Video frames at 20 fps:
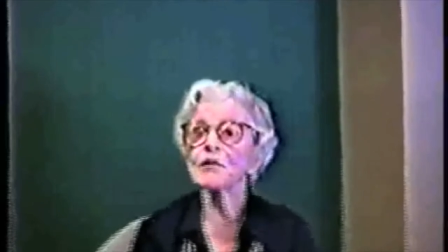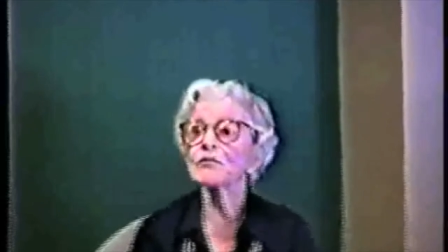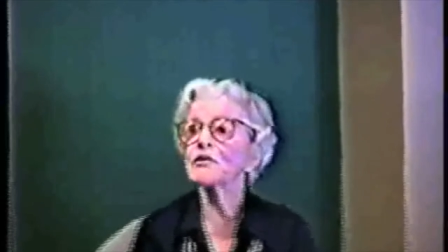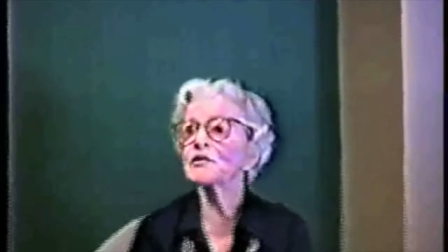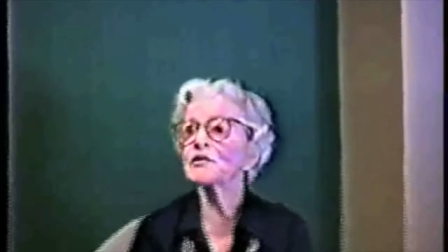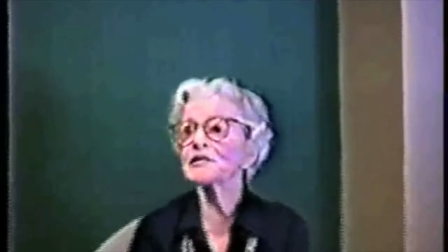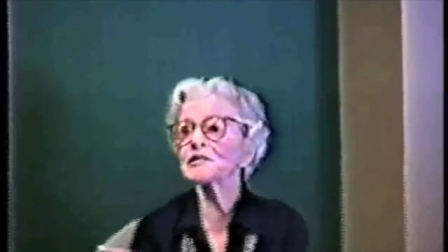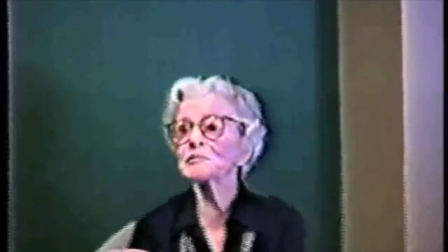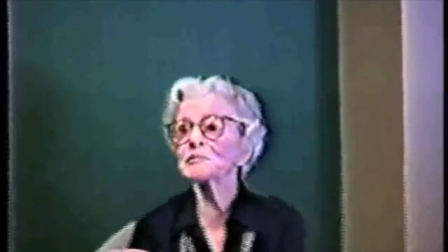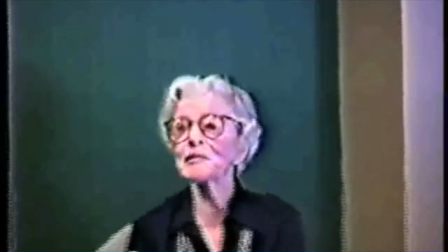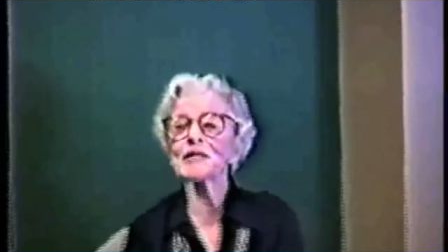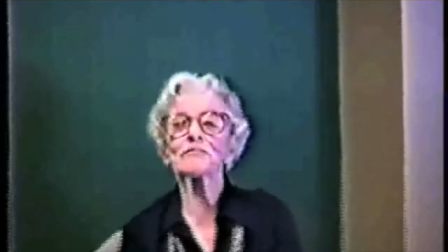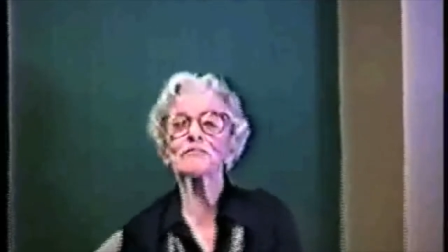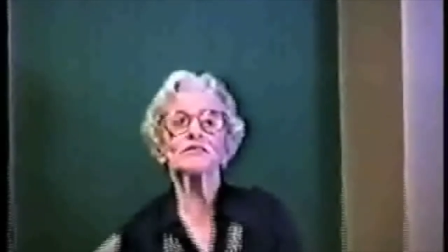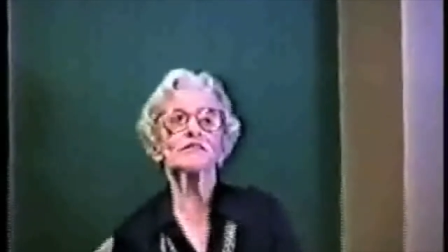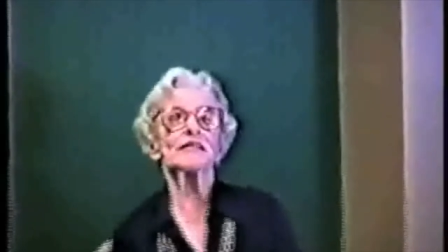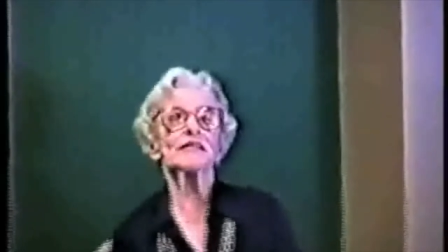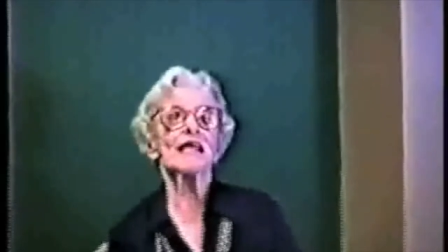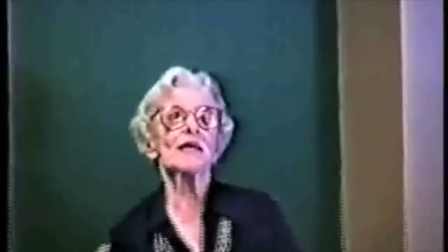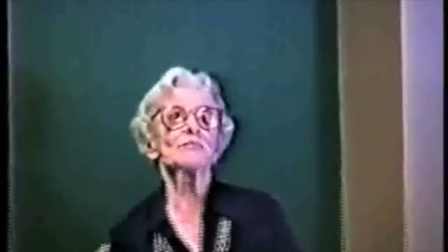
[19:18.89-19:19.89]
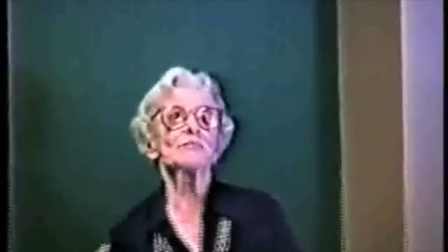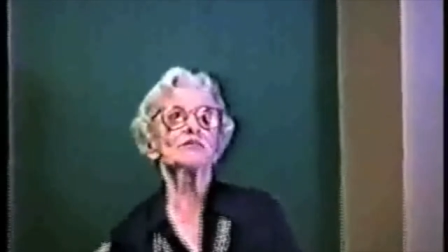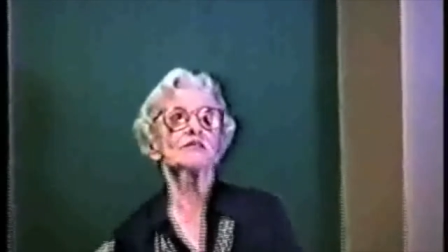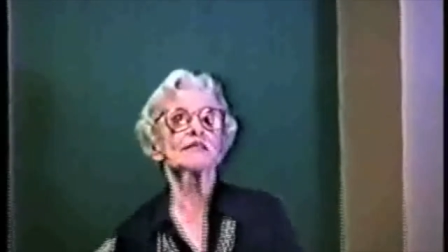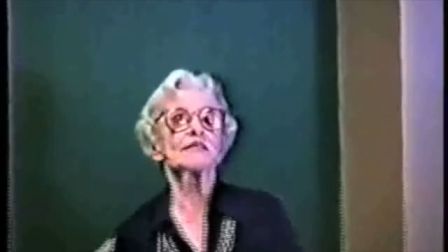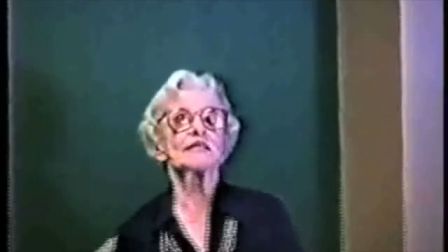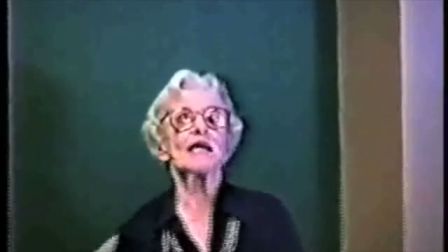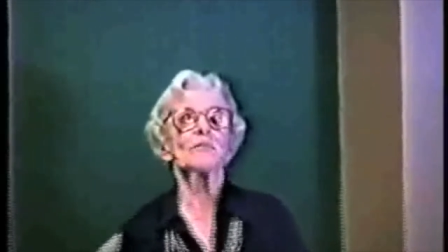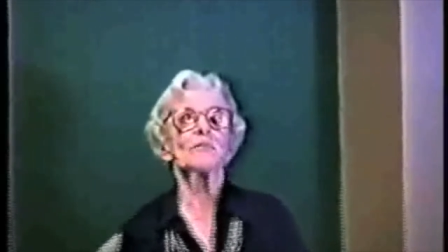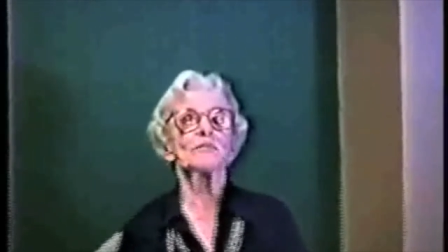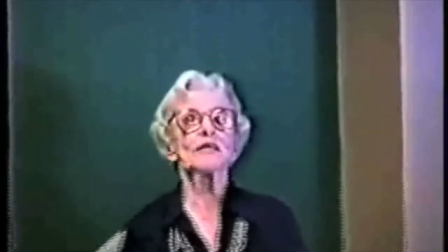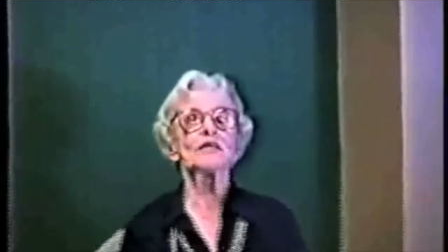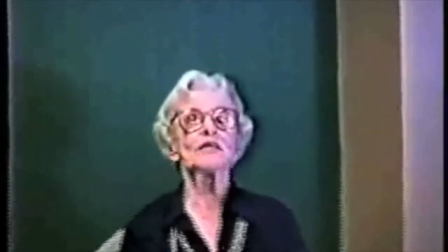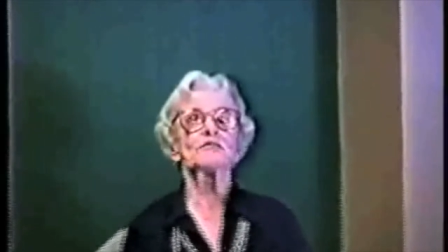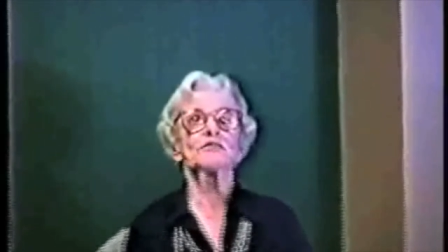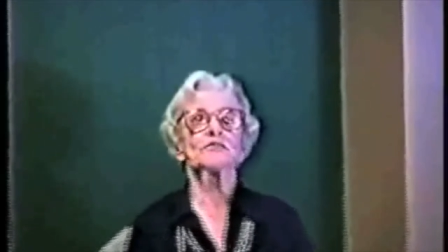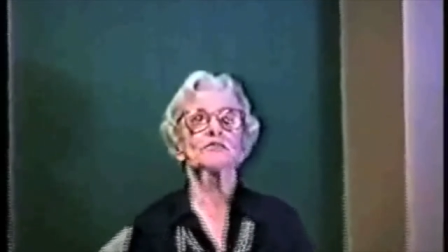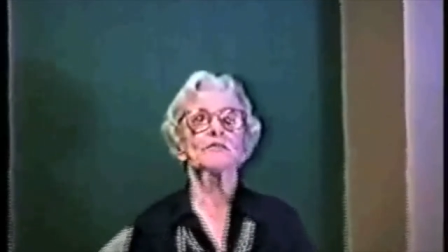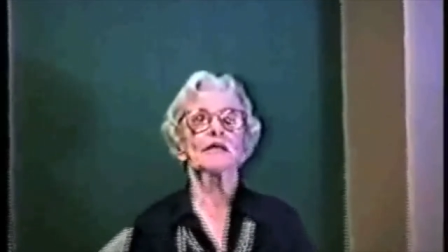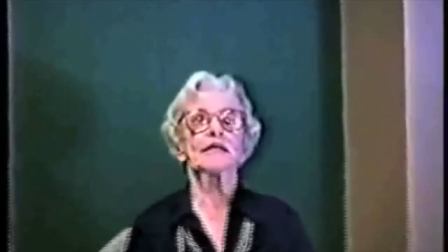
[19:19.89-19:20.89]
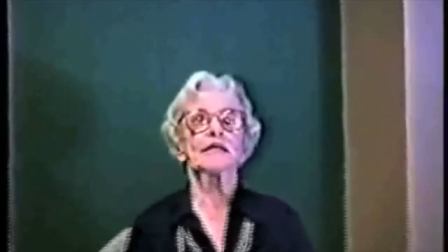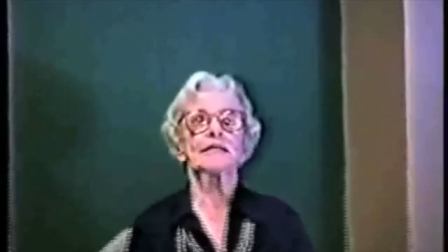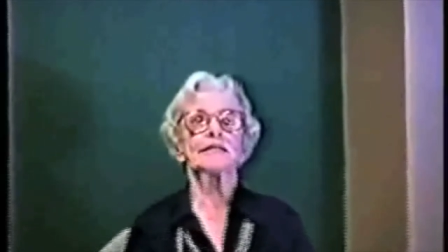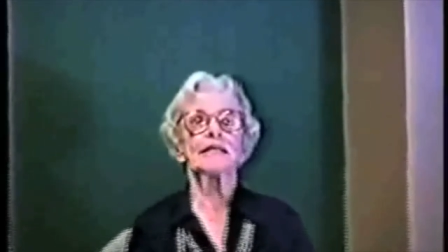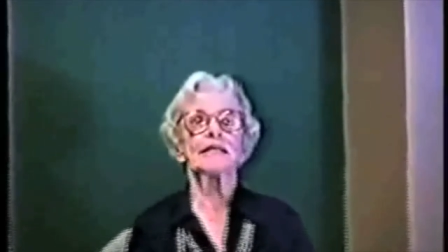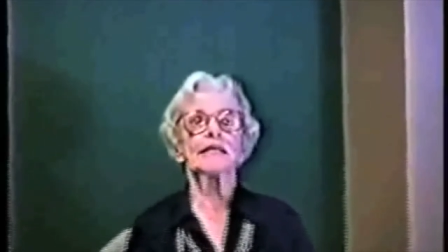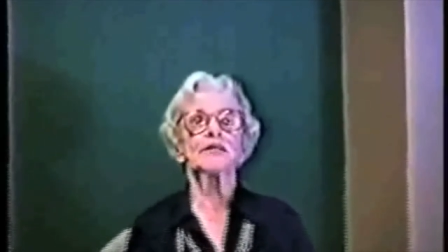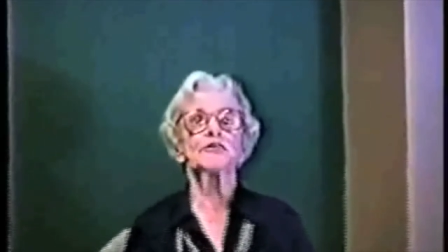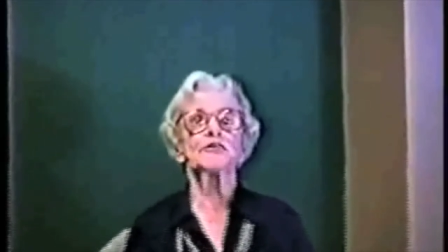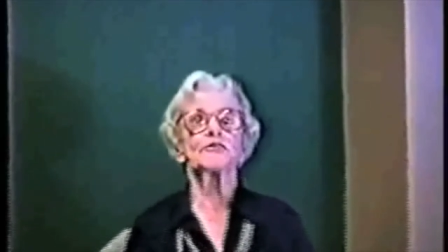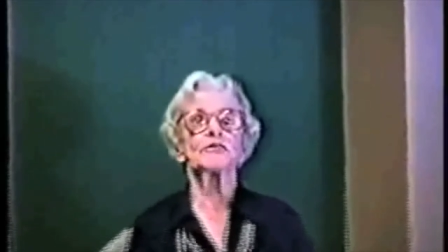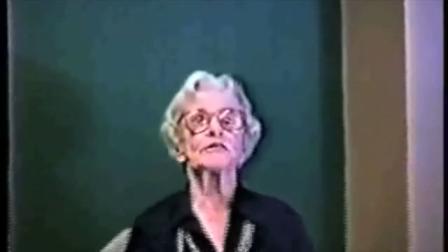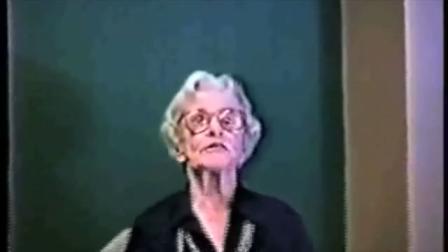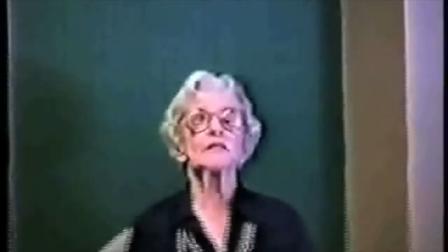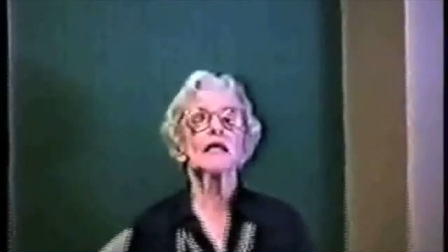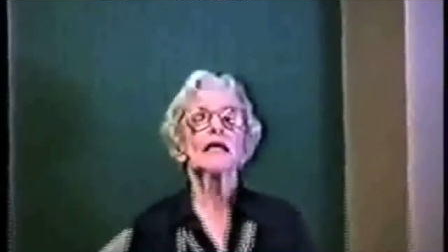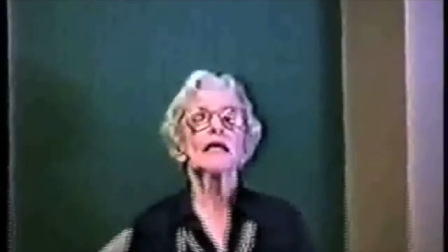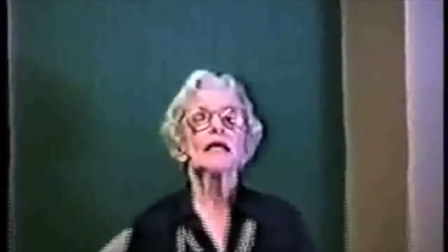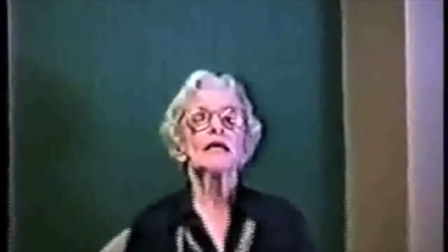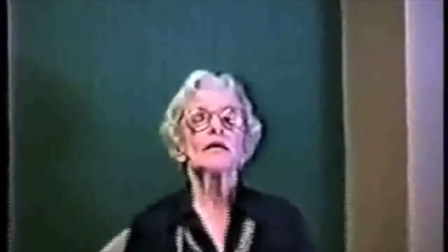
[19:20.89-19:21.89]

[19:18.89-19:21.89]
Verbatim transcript: oh no, this man was in Amsterdam. He was very dangerous.